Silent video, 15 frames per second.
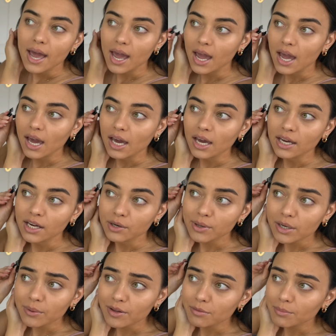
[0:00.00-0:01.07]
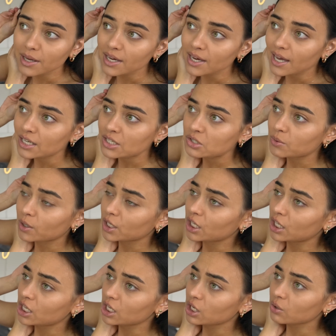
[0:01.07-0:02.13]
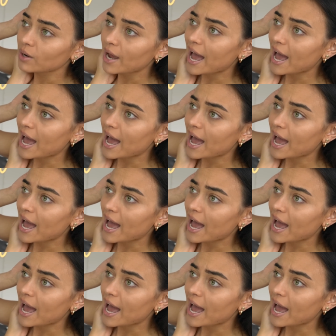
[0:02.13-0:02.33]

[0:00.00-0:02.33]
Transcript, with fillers: a get ready with me and do a cute